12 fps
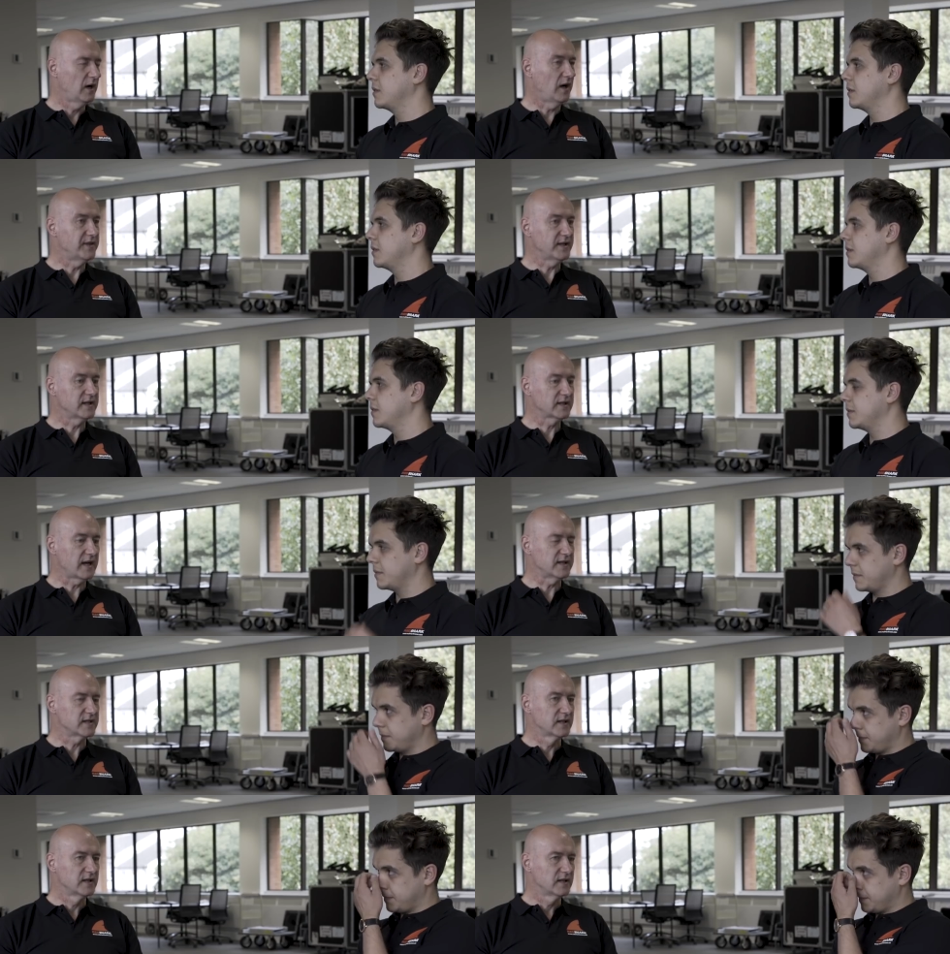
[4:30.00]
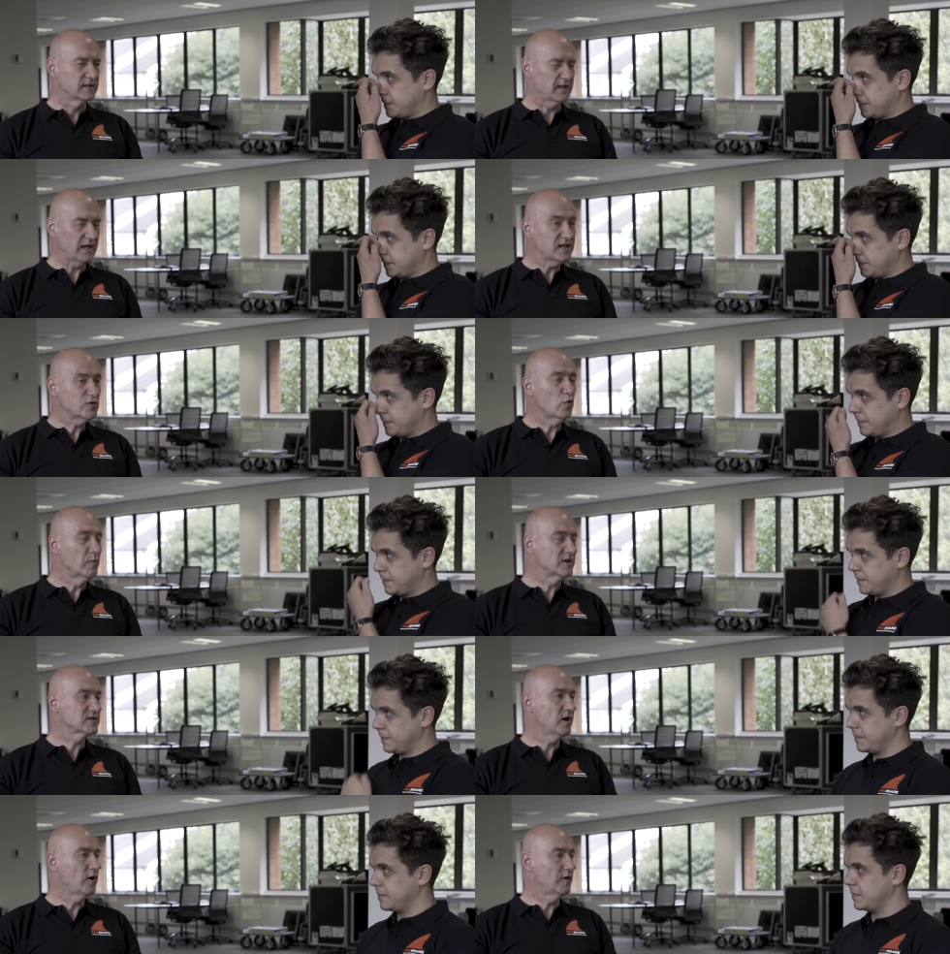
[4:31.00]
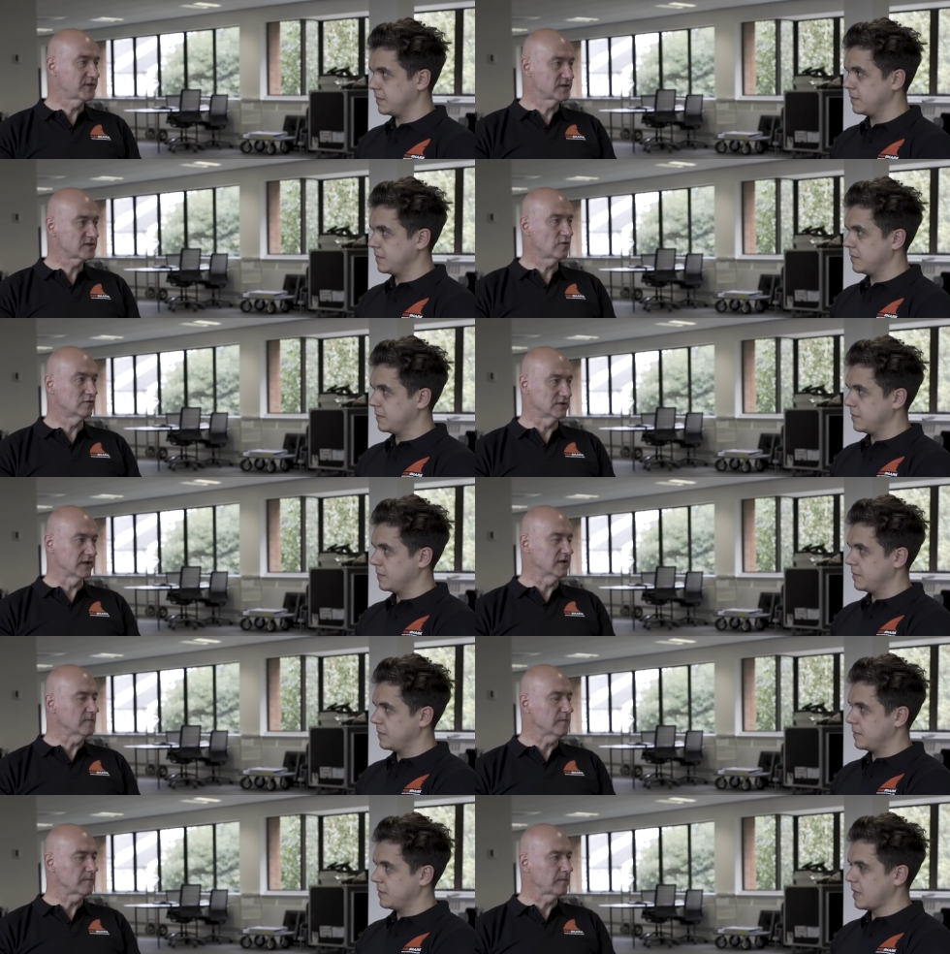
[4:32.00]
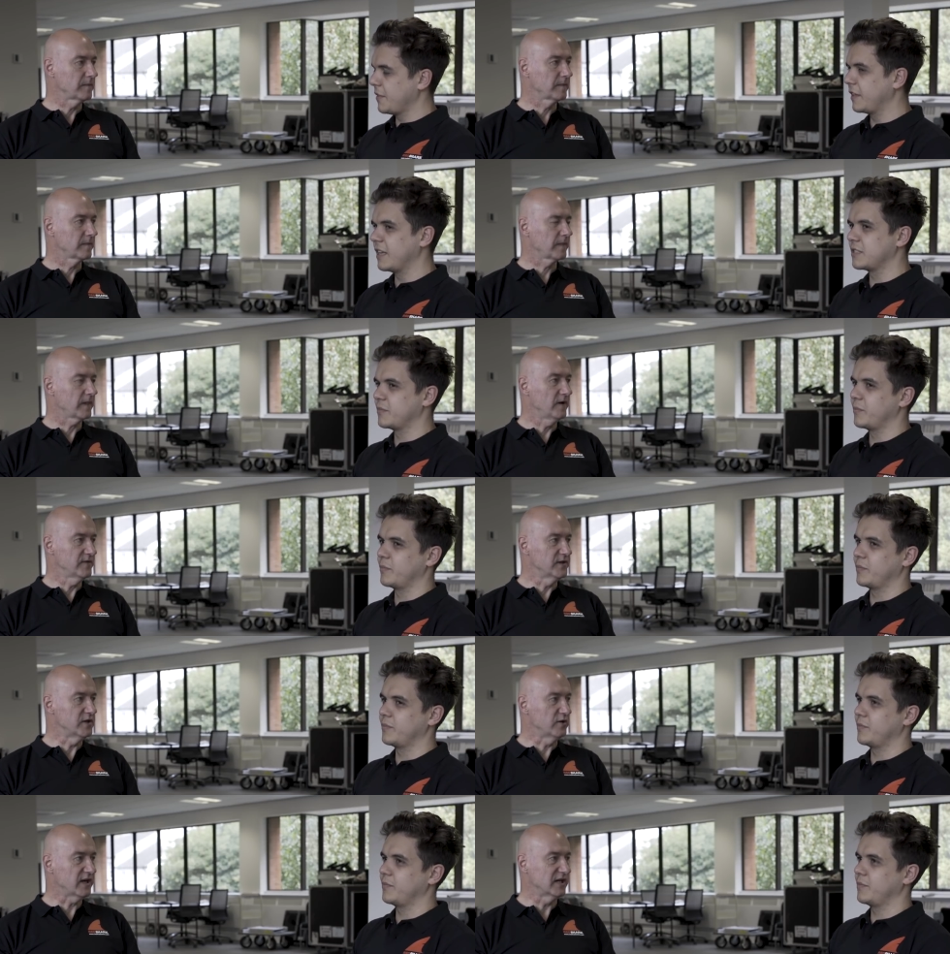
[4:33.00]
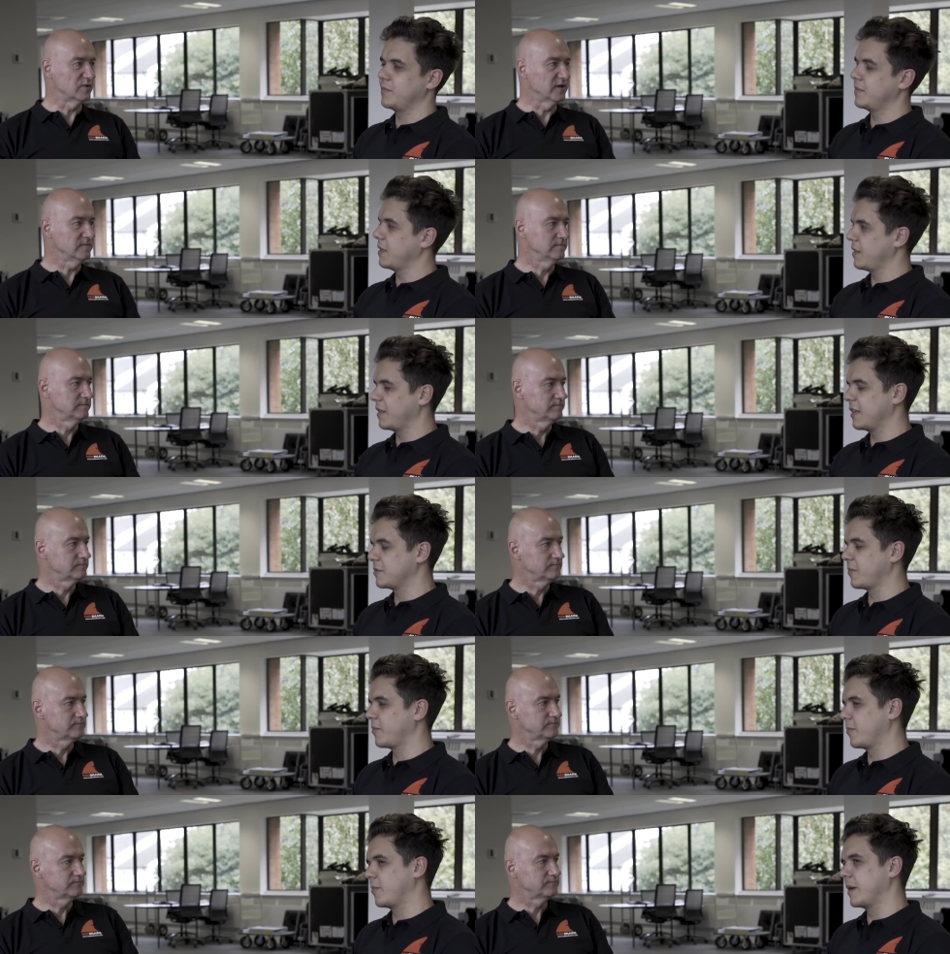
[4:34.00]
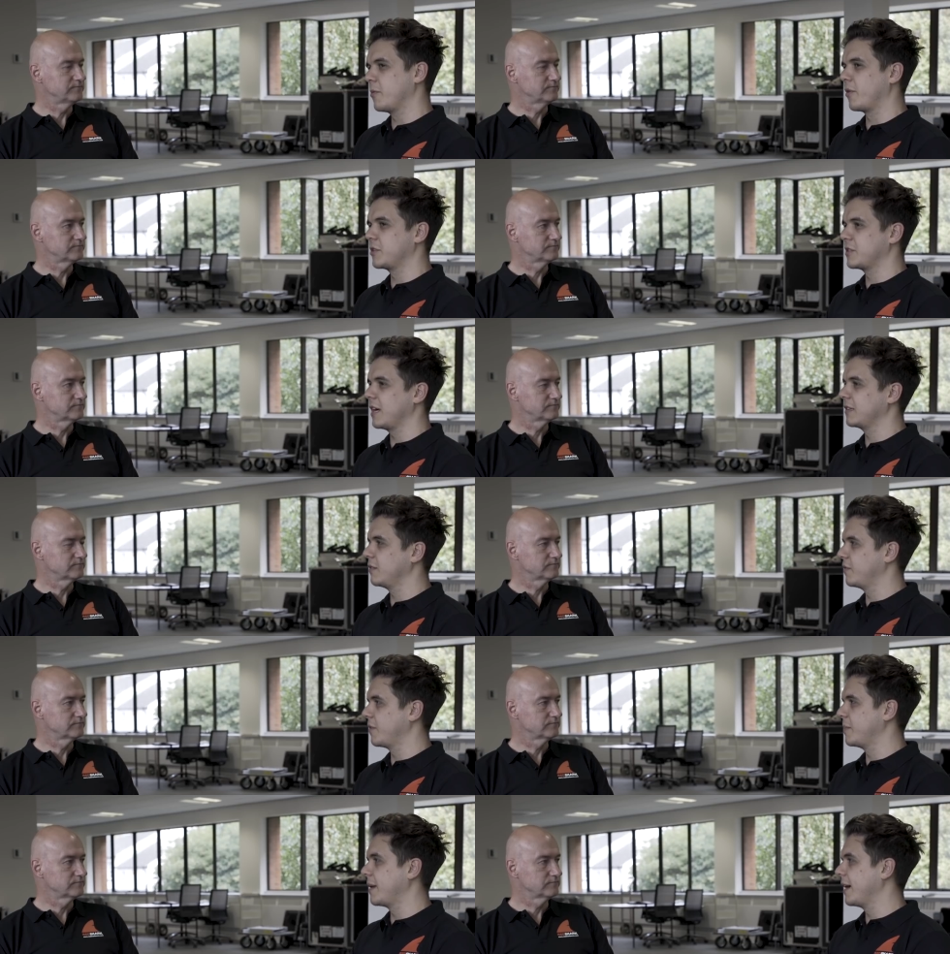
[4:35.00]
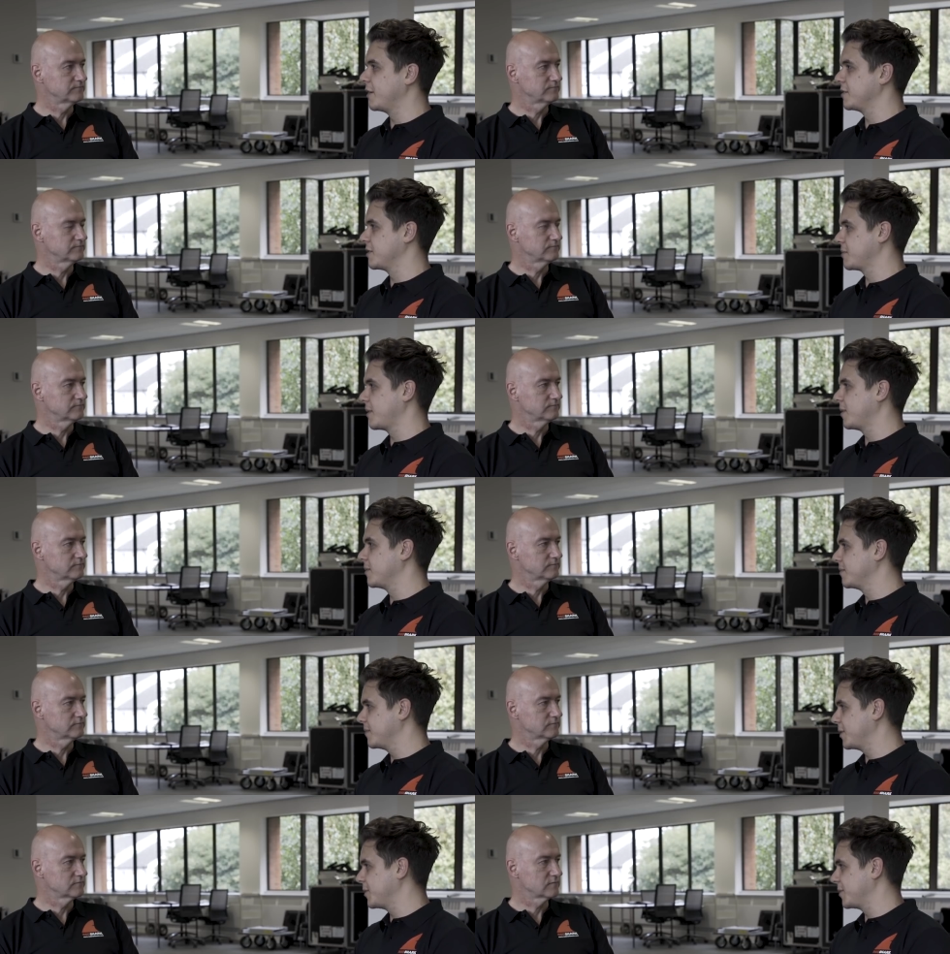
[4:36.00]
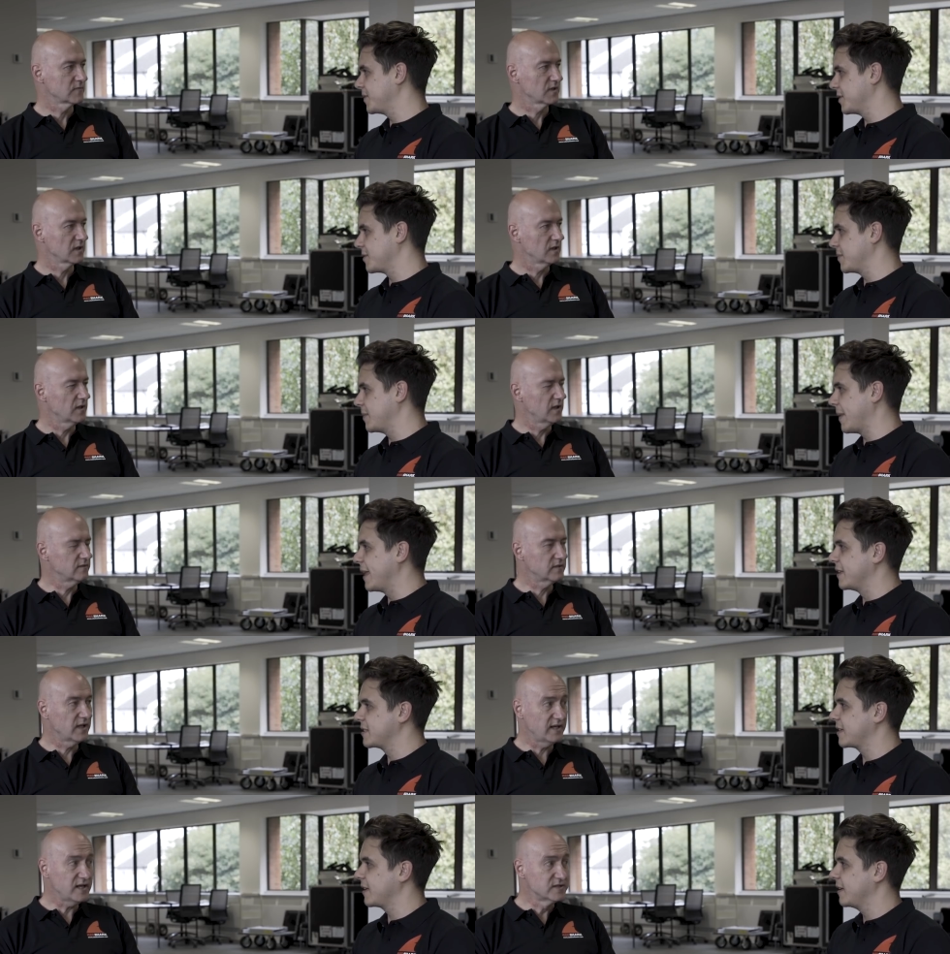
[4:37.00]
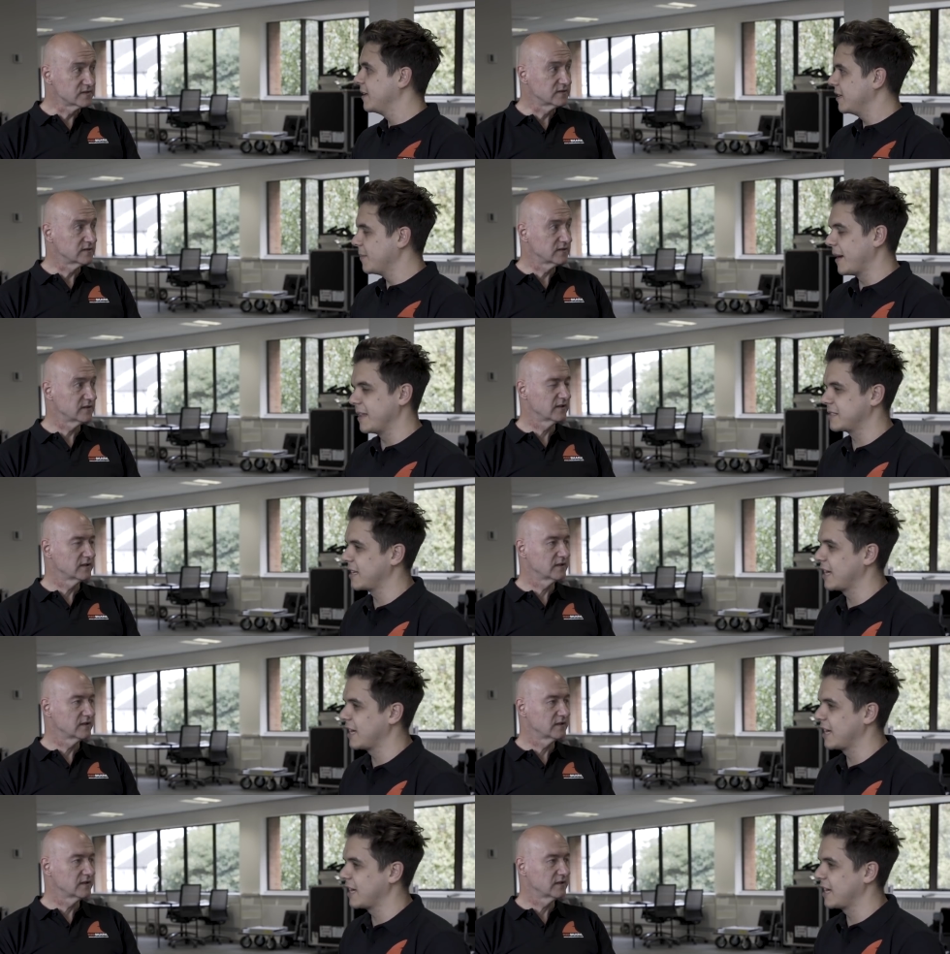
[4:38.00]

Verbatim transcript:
Speaker 1: I think that is almost half the story
Speaker 2: of
Speaker 1: the new camera.
Speaker 2: I think that's way more attractive for buyers as well. You know, just buy this. It is. You buy this